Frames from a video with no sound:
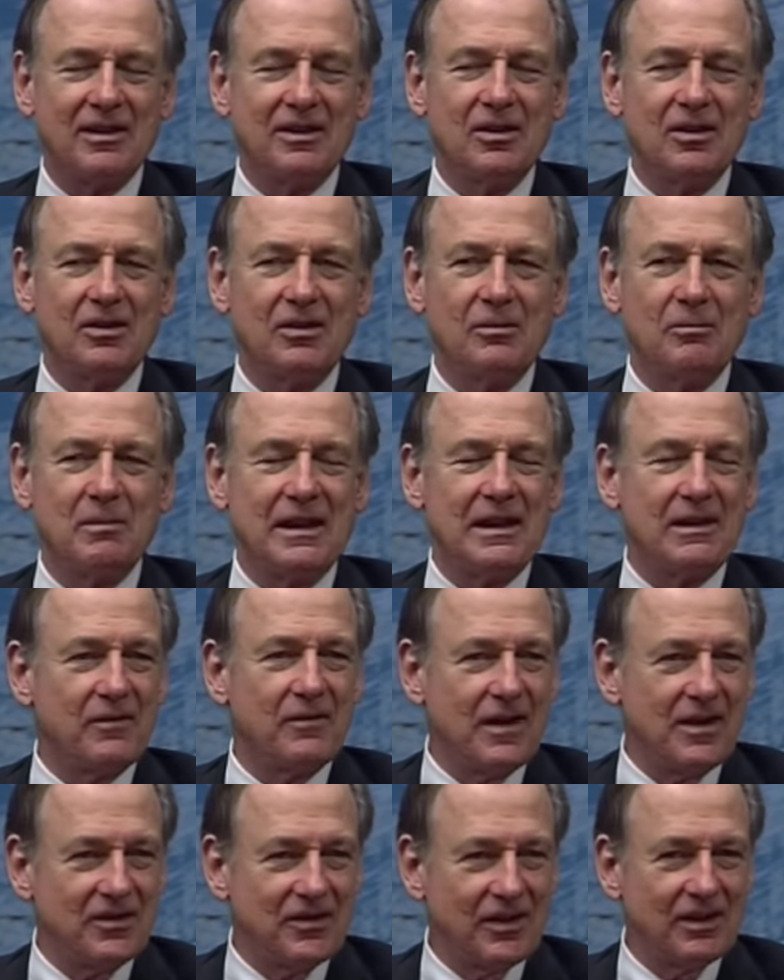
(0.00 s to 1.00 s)
to be
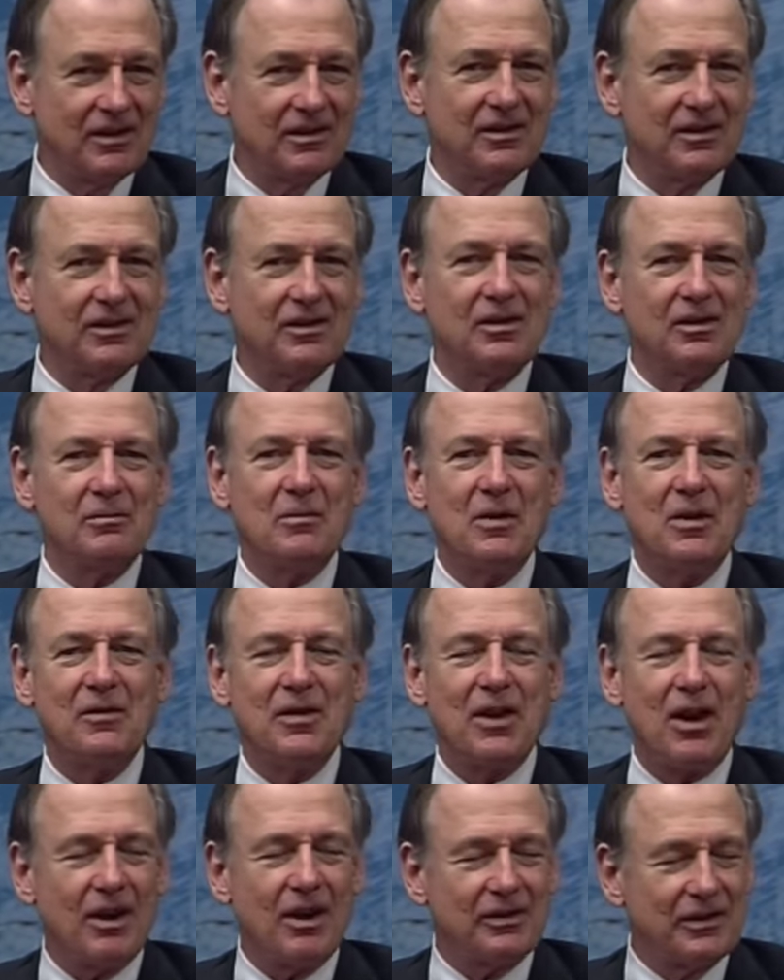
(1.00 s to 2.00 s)
efficient, to move
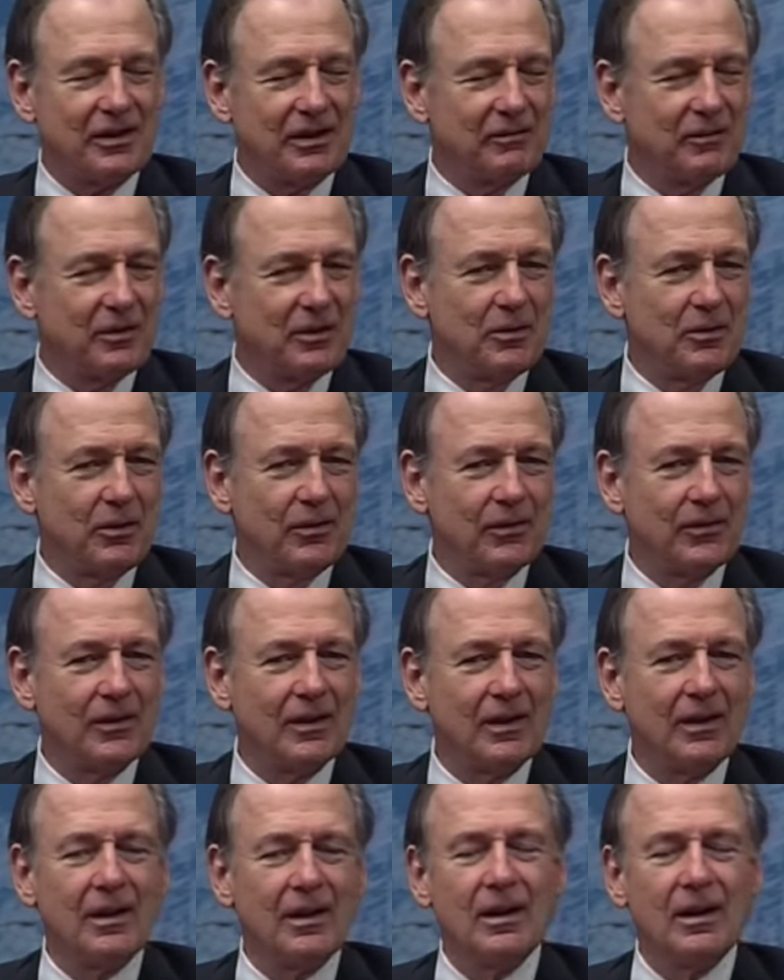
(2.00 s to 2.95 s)
to alternate fuels.